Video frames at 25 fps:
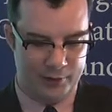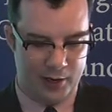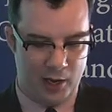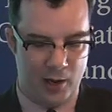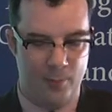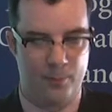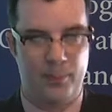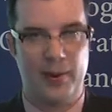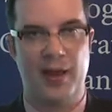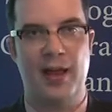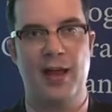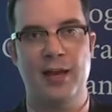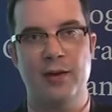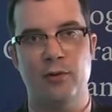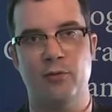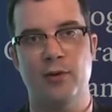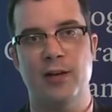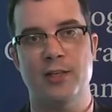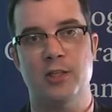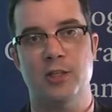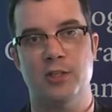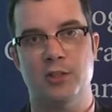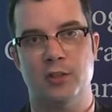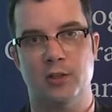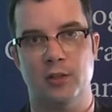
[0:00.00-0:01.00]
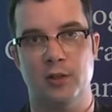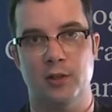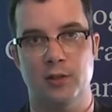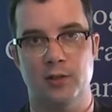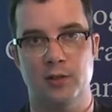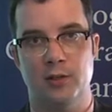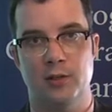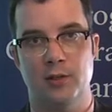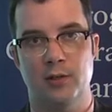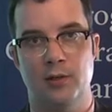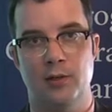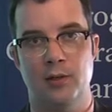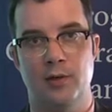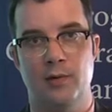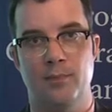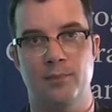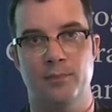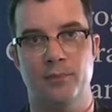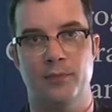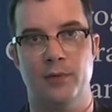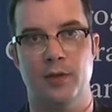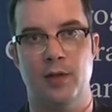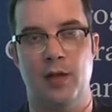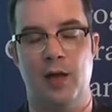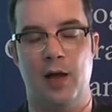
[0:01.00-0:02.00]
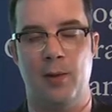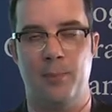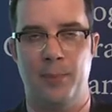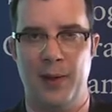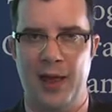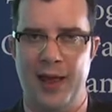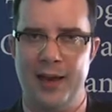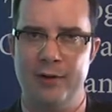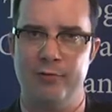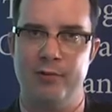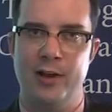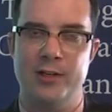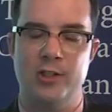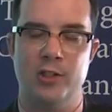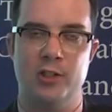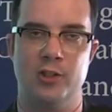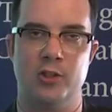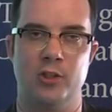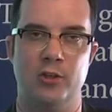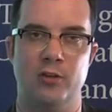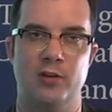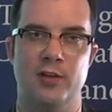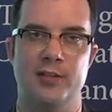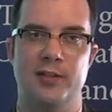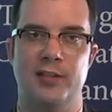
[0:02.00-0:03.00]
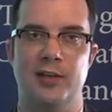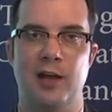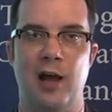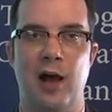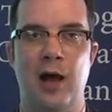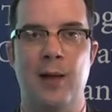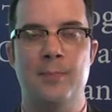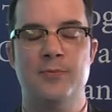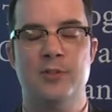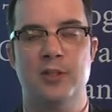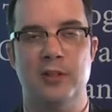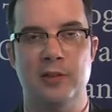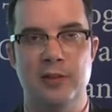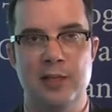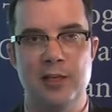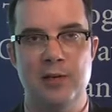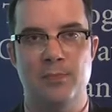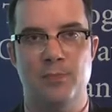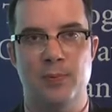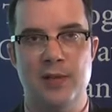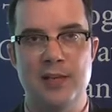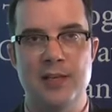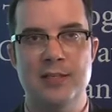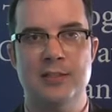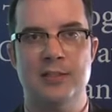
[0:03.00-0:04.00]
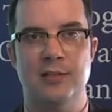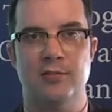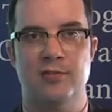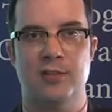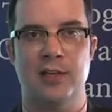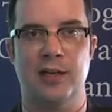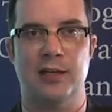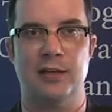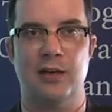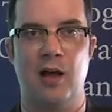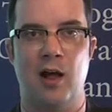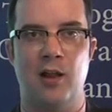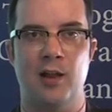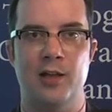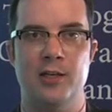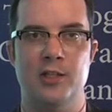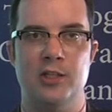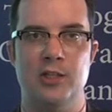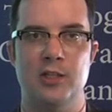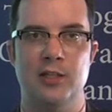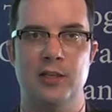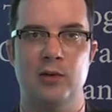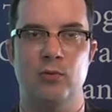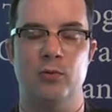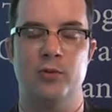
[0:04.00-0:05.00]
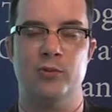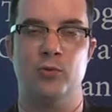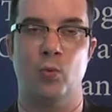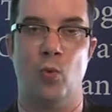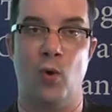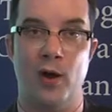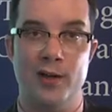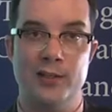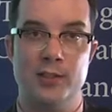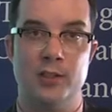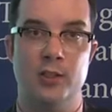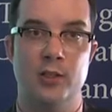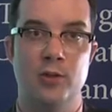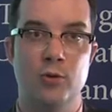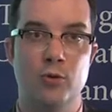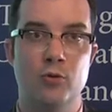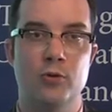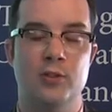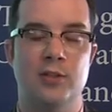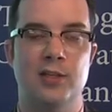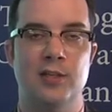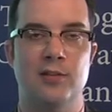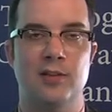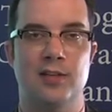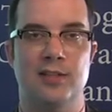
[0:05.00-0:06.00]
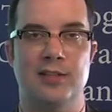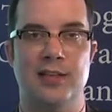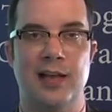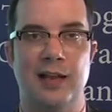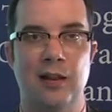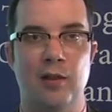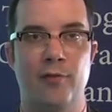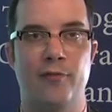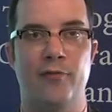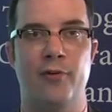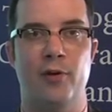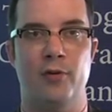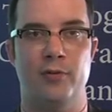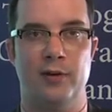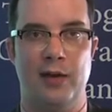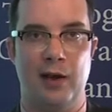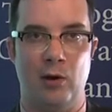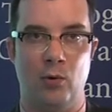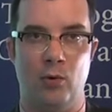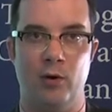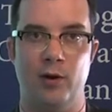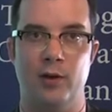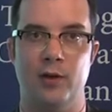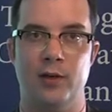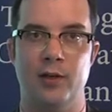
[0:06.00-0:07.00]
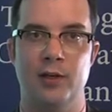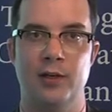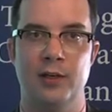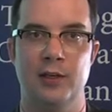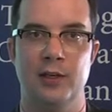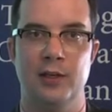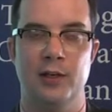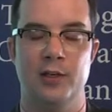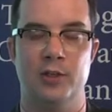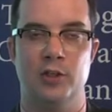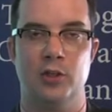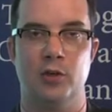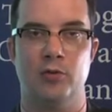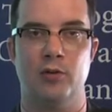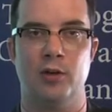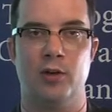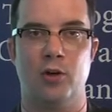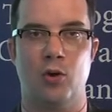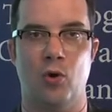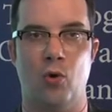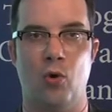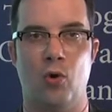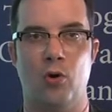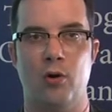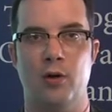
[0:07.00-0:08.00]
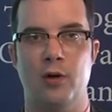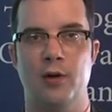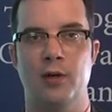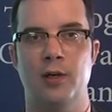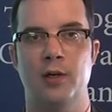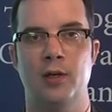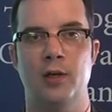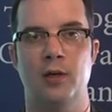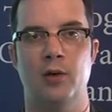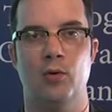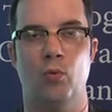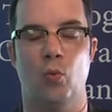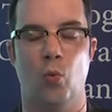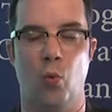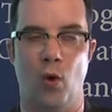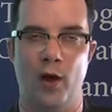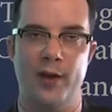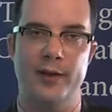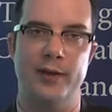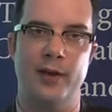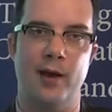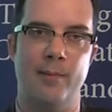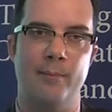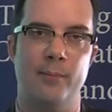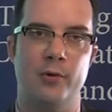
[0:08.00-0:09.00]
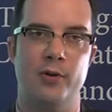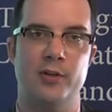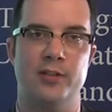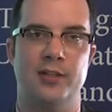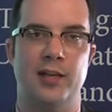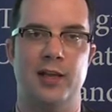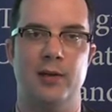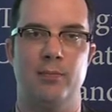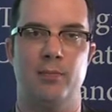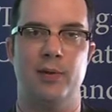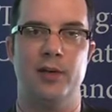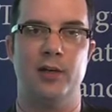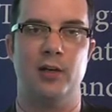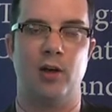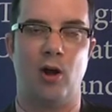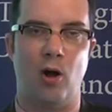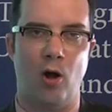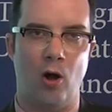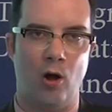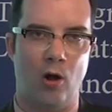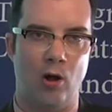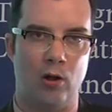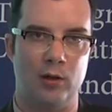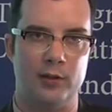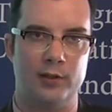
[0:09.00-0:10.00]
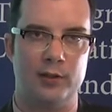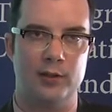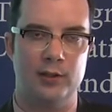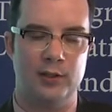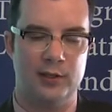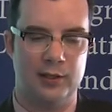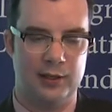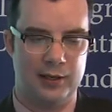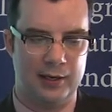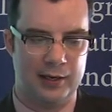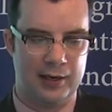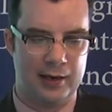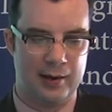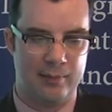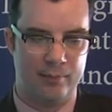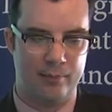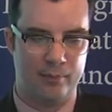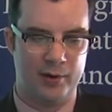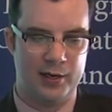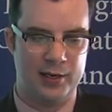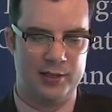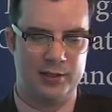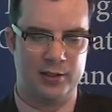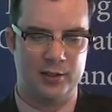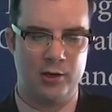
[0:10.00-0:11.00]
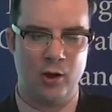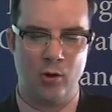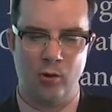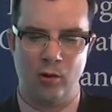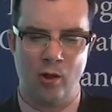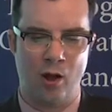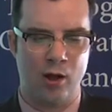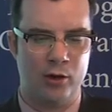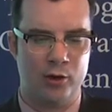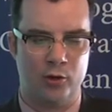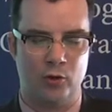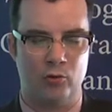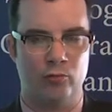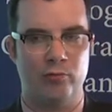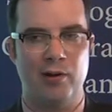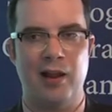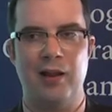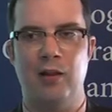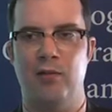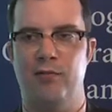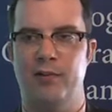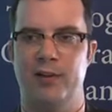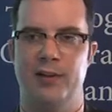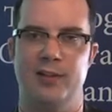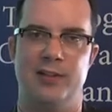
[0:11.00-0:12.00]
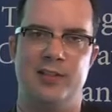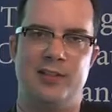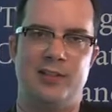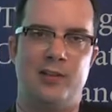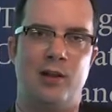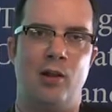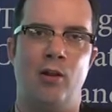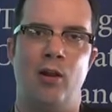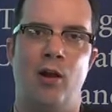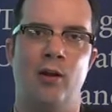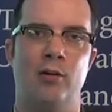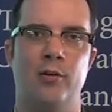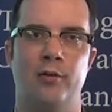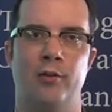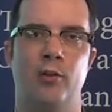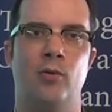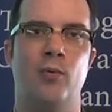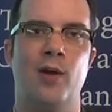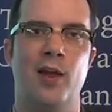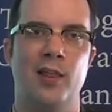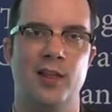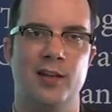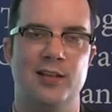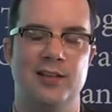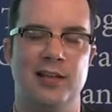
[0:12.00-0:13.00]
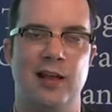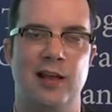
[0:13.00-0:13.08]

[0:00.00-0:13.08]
a pen register. A pen register is an obsolete piece of technology that was once used in the telephone network to record what numbers had been called um, but it's no longer relevant. It's no longer the way that